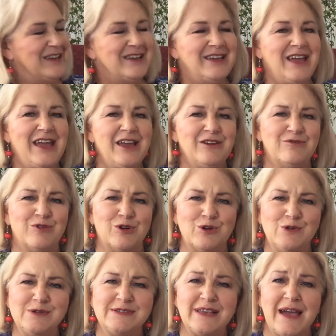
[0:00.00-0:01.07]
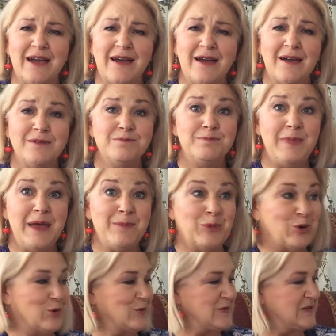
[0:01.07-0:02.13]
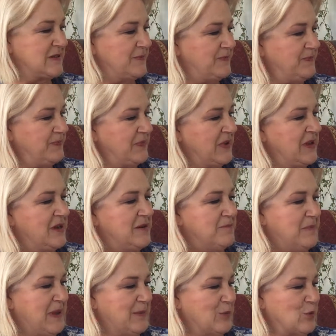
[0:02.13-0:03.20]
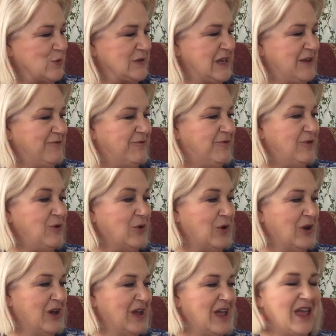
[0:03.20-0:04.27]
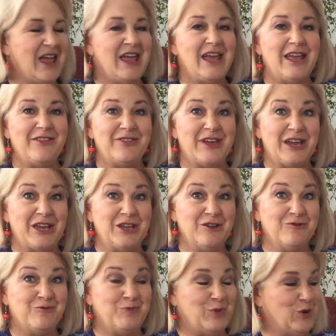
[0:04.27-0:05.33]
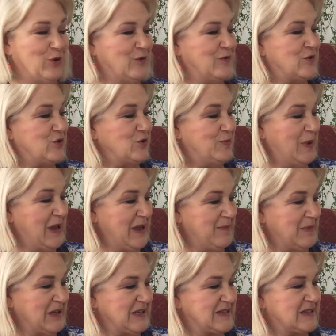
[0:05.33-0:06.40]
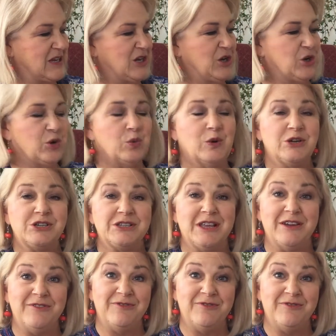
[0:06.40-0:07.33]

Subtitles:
Kangaroos are mammals. Mammals have fur and they give birth to babies, which they